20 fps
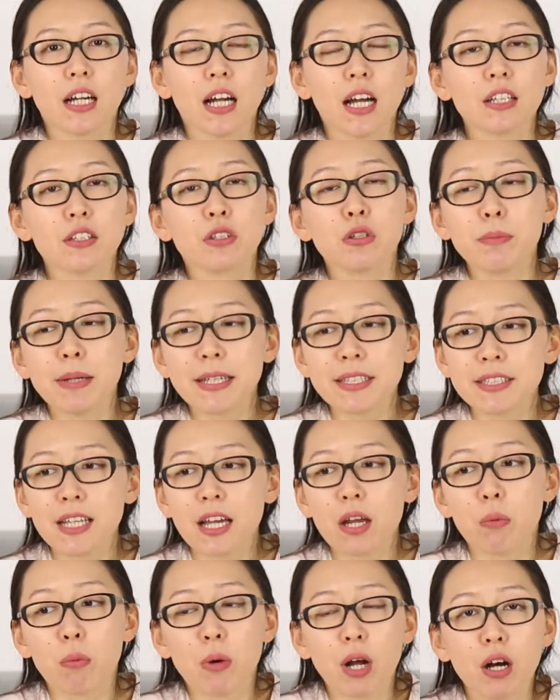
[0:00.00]
And you may
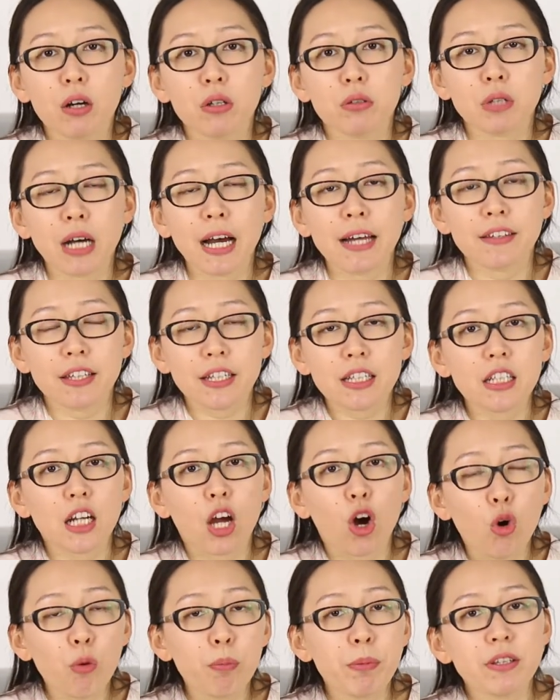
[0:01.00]
say, well, are they going
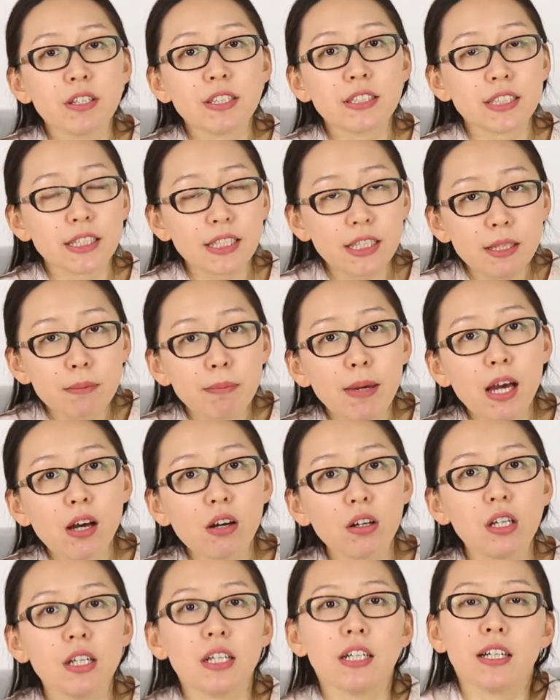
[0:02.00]
to open this
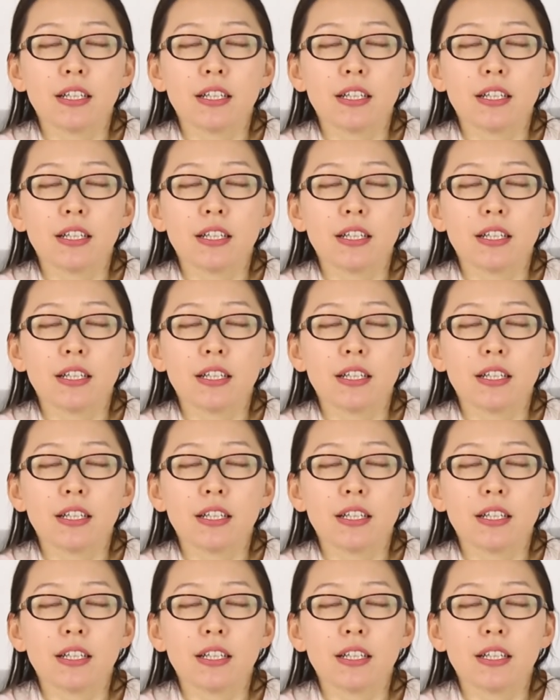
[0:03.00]
email?